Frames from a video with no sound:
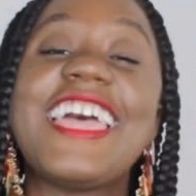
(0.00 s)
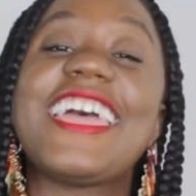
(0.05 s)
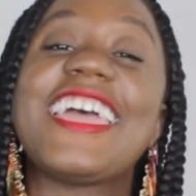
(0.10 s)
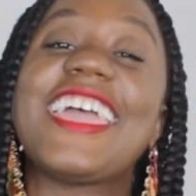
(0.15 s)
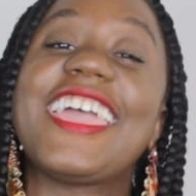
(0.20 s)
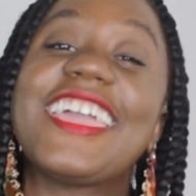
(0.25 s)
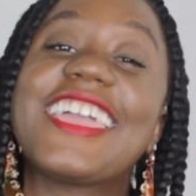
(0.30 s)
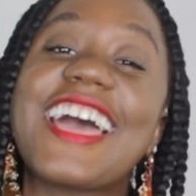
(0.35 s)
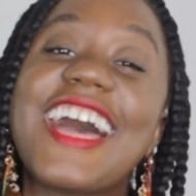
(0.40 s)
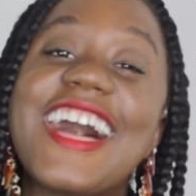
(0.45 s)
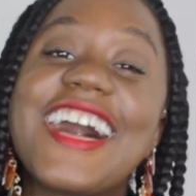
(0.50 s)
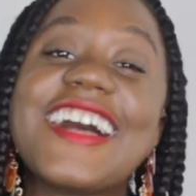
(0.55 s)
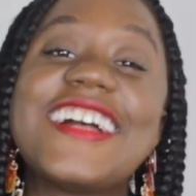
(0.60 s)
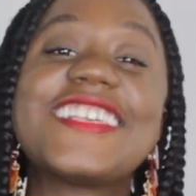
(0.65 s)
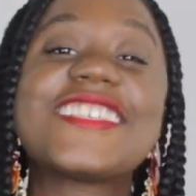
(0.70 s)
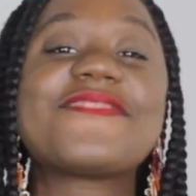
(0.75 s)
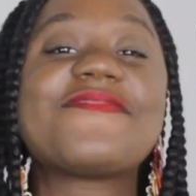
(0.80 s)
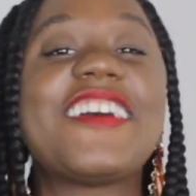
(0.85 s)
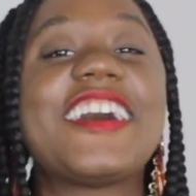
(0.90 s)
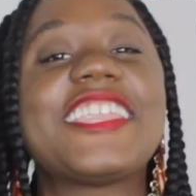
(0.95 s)
Hey
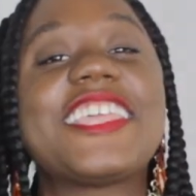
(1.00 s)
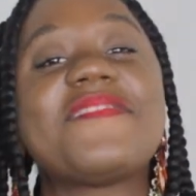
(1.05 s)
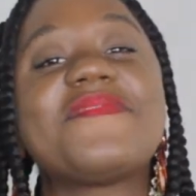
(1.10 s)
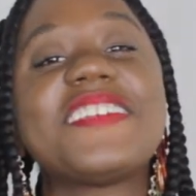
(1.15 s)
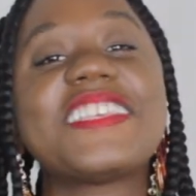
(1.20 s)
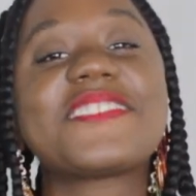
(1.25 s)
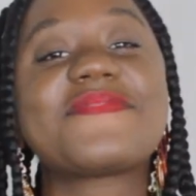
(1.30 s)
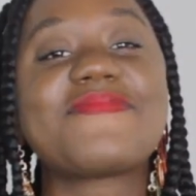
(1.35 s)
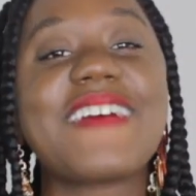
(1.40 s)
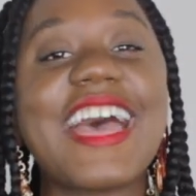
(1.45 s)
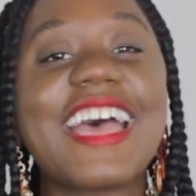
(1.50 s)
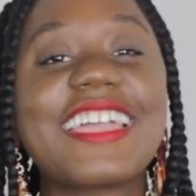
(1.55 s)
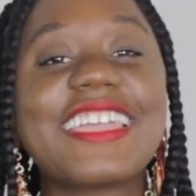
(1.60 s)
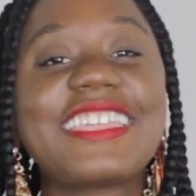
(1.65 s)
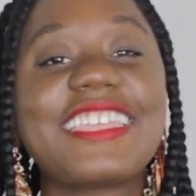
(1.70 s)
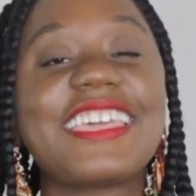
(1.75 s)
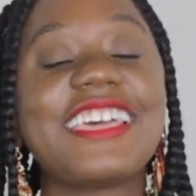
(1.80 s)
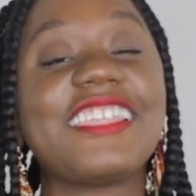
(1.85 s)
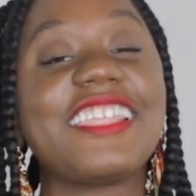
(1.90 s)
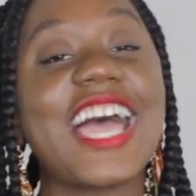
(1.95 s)
guys, my name is
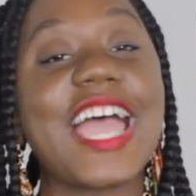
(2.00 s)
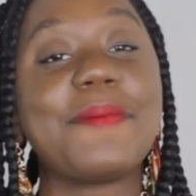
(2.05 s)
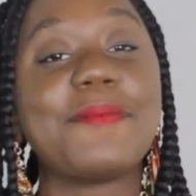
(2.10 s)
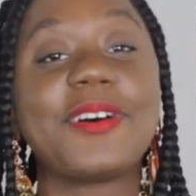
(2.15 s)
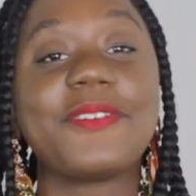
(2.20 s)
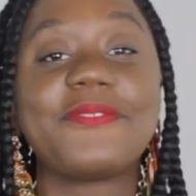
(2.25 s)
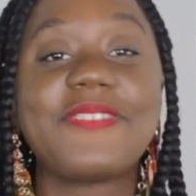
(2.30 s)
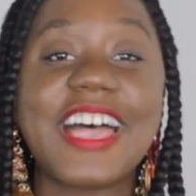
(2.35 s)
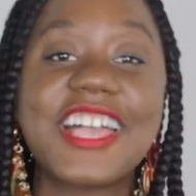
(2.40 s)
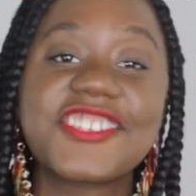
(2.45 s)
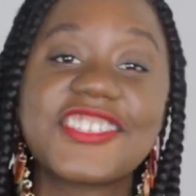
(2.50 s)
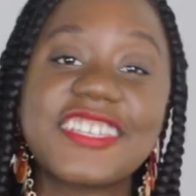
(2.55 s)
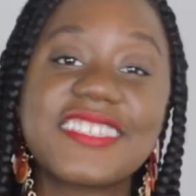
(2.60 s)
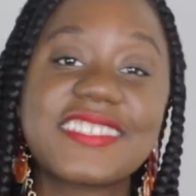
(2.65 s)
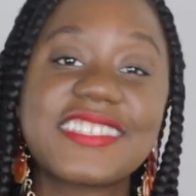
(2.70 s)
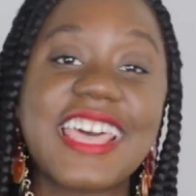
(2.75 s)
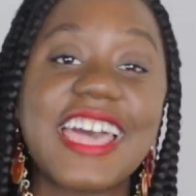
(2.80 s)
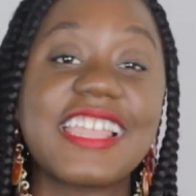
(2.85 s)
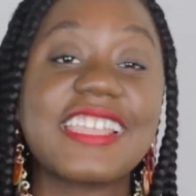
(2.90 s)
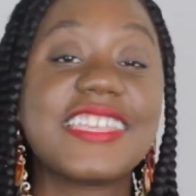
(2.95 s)
Marinelle. I'm a fashion
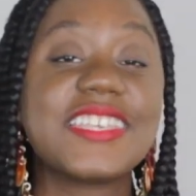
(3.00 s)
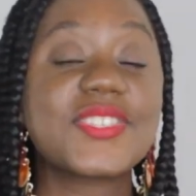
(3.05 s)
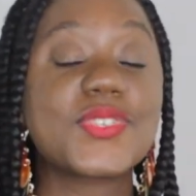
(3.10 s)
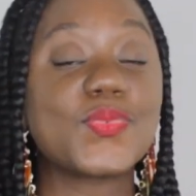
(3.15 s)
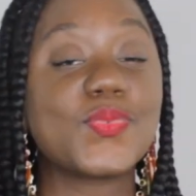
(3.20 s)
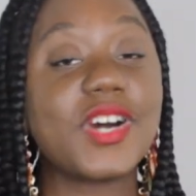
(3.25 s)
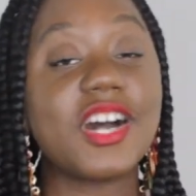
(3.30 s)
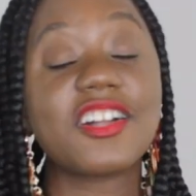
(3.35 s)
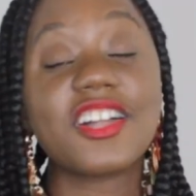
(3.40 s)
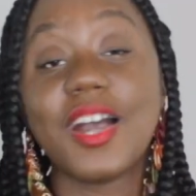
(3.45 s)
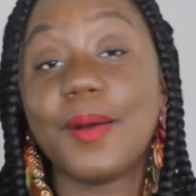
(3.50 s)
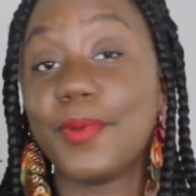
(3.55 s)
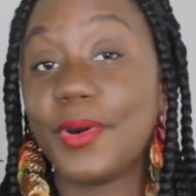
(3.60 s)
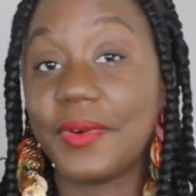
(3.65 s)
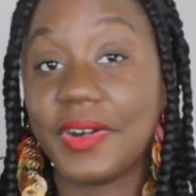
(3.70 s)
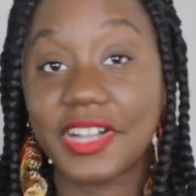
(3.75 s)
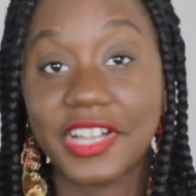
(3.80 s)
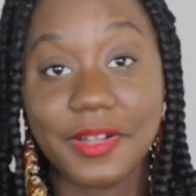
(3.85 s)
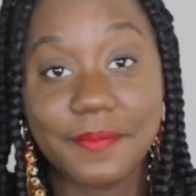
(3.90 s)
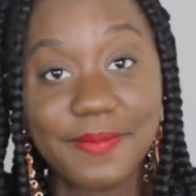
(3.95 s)
stylist. Welcome or
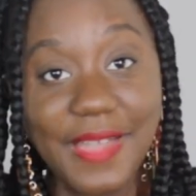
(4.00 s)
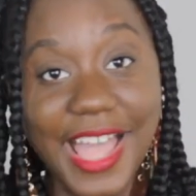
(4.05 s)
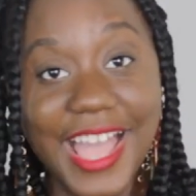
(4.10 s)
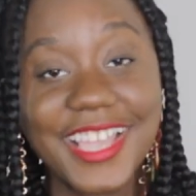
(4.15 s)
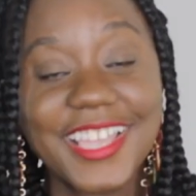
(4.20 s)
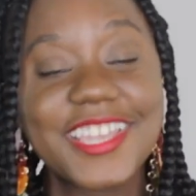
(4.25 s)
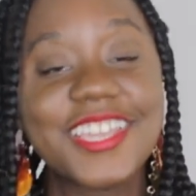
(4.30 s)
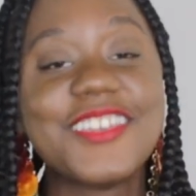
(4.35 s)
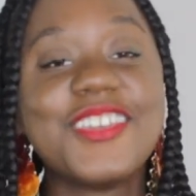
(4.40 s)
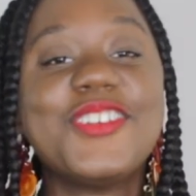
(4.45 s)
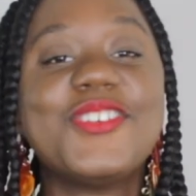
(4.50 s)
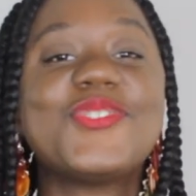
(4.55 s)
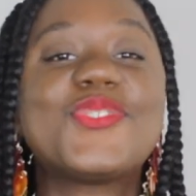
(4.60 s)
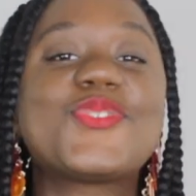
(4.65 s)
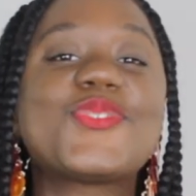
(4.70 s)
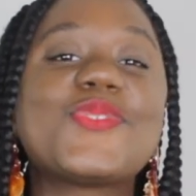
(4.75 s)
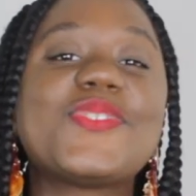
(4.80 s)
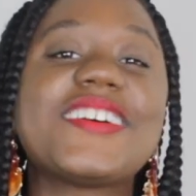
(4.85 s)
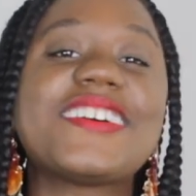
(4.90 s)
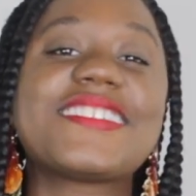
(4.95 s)
welcome back
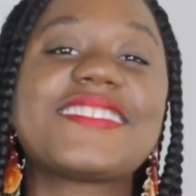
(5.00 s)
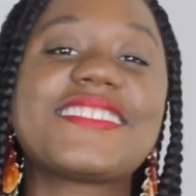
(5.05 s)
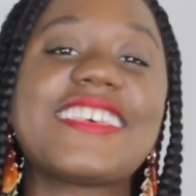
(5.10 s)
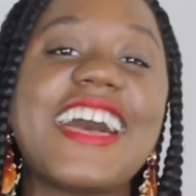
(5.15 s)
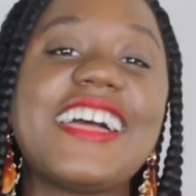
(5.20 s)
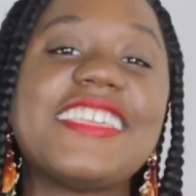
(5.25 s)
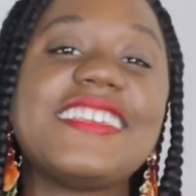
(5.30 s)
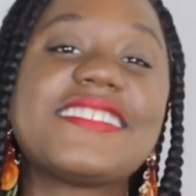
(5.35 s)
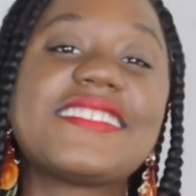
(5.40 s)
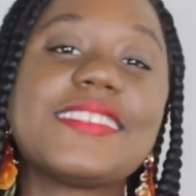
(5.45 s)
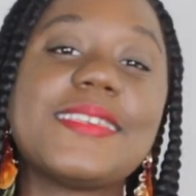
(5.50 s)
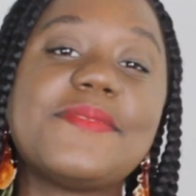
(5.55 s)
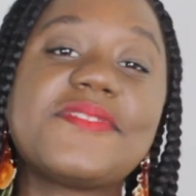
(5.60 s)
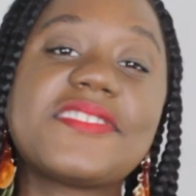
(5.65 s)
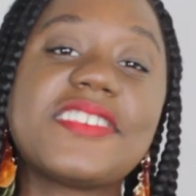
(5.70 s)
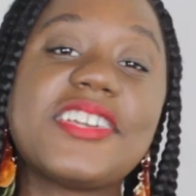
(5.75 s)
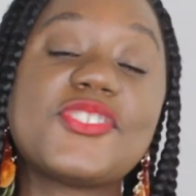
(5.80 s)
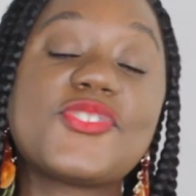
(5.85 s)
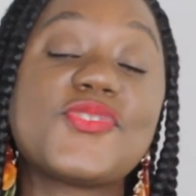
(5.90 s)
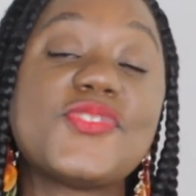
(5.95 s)
to A Stylist Tips
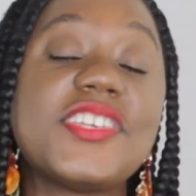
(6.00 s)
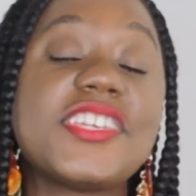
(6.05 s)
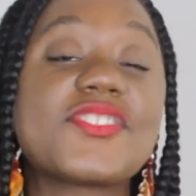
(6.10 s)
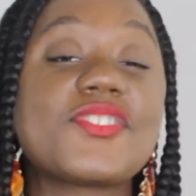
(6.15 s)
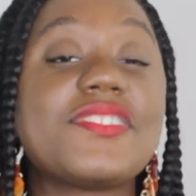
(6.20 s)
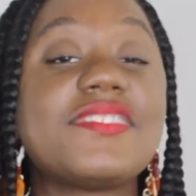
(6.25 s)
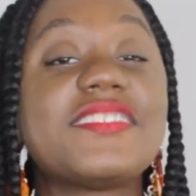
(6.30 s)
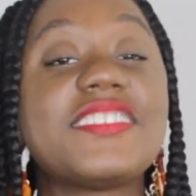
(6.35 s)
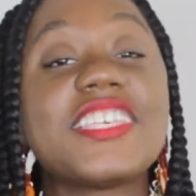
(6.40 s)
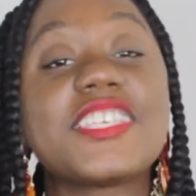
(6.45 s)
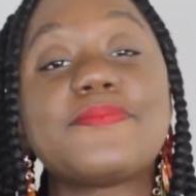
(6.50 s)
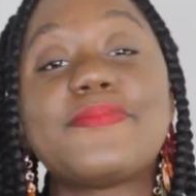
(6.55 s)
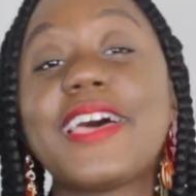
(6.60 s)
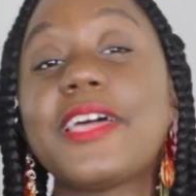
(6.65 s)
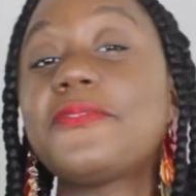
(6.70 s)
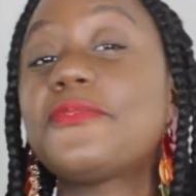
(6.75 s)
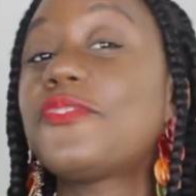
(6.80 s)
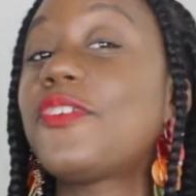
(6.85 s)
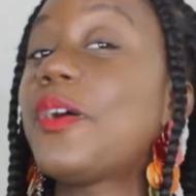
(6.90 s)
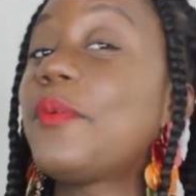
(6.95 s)
and Tricks. On this
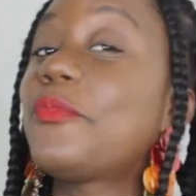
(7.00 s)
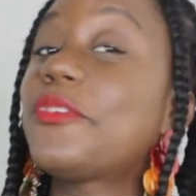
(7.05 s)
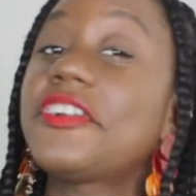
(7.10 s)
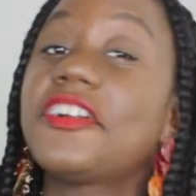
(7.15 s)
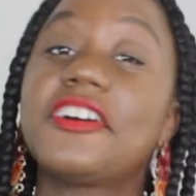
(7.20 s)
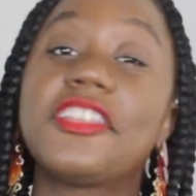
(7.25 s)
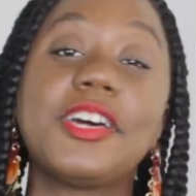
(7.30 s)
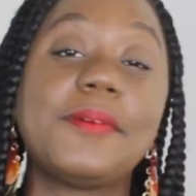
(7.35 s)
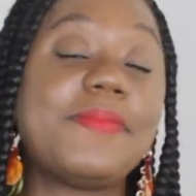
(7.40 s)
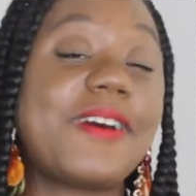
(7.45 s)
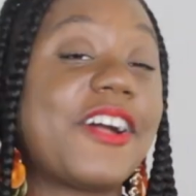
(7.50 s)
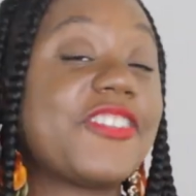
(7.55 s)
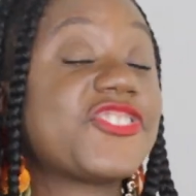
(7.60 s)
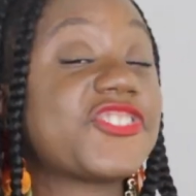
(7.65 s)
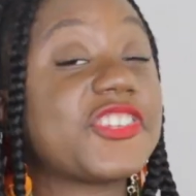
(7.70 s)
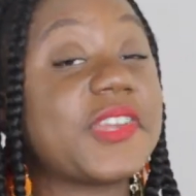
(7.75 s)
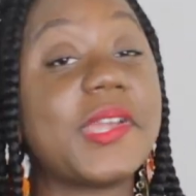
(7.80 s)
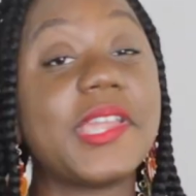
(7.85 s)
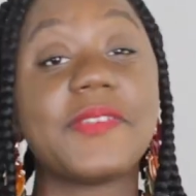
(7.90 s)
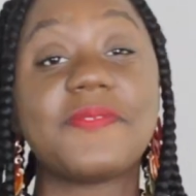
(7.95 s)
platform, we're all about
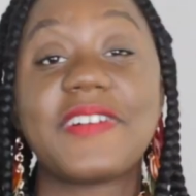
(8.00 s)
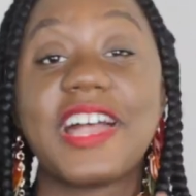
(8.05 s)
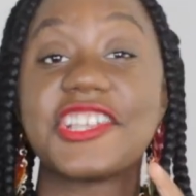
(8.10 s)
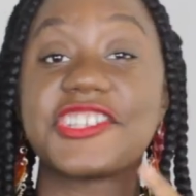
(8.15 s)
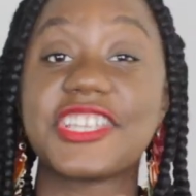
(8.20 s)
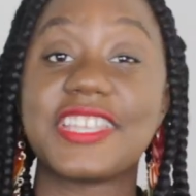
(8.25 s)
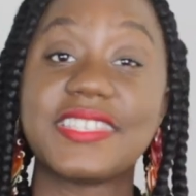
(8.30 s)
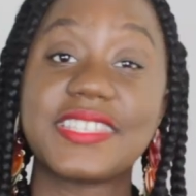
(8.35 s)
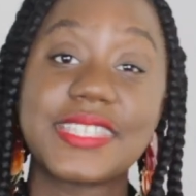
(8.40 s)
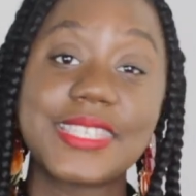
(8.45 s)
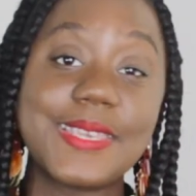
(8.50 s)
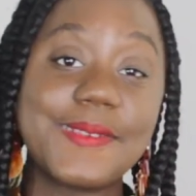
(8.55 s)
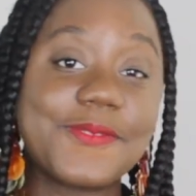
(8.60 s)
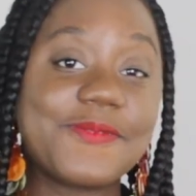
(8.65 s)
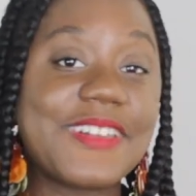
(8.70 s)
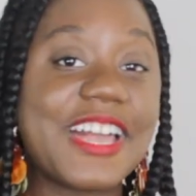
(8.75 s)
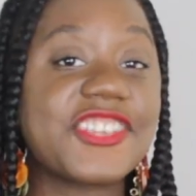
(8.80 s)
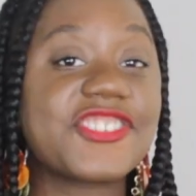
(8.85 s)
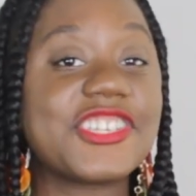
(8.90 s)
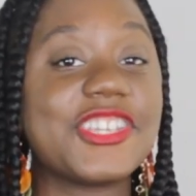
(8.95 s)
sharing fashion tips,
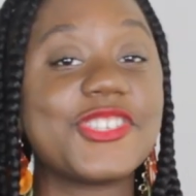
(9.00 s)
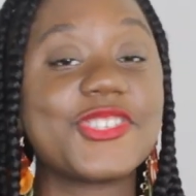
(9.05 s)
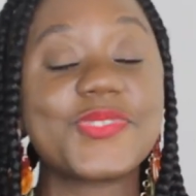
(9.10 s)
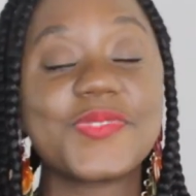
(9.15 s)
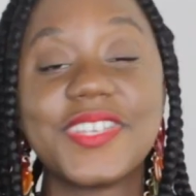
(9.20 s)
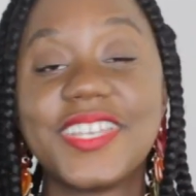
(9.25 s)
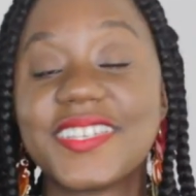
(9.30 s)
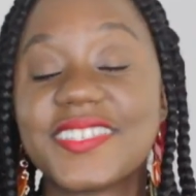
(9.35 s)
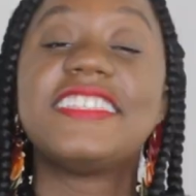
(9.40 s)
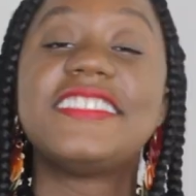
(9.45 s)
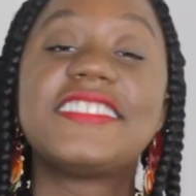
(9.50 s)
fashion tricks.